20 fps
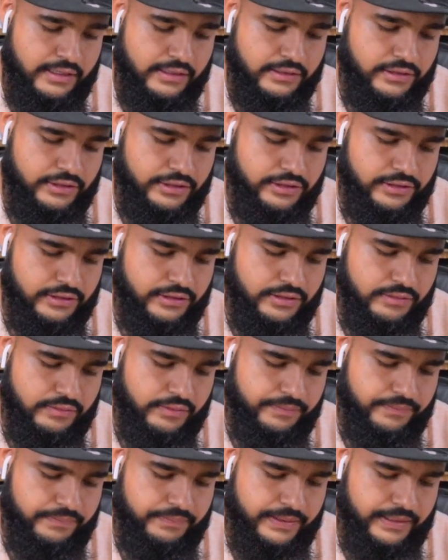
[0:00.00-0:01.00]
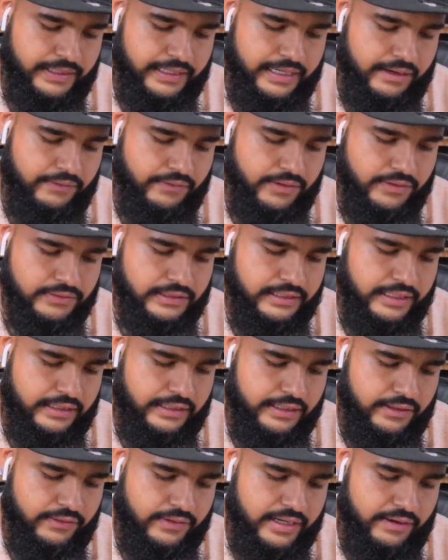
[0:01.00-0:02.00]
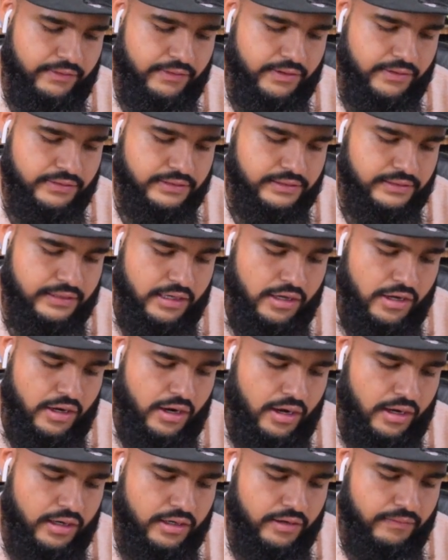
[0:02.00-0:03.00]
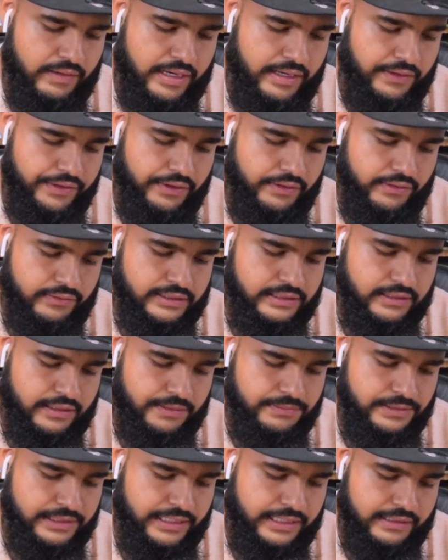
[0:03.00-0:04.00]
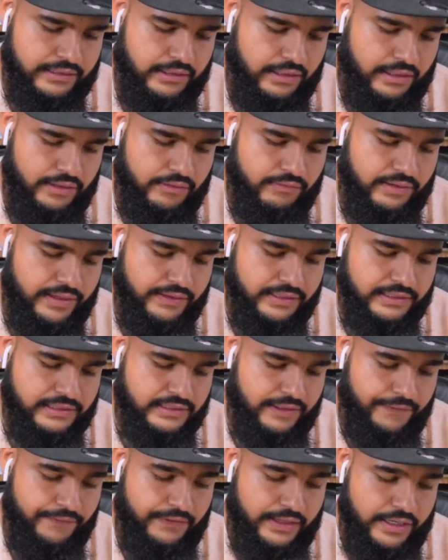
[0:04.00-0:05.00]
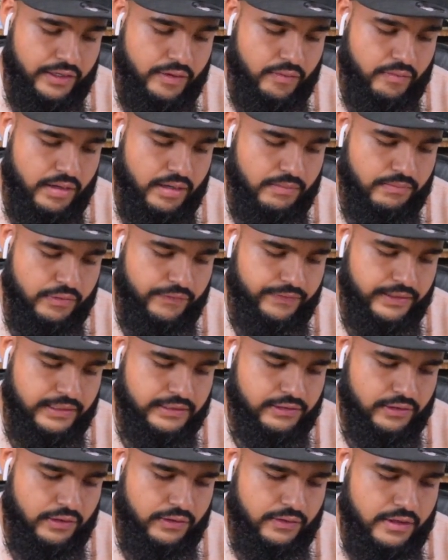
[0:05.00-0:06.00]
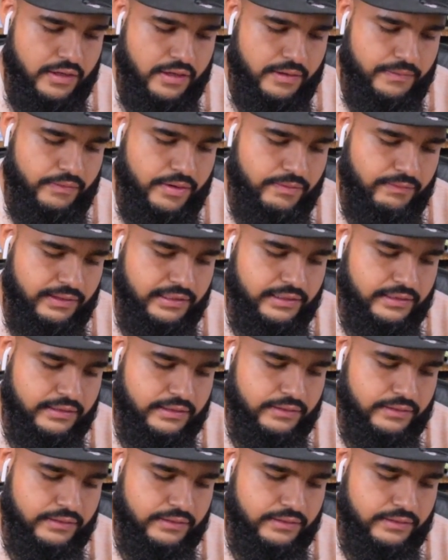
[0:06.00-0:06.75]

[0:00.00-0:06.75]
So just do big arrows, little arrows all around your subject, all around the stuff that you want moving. So we want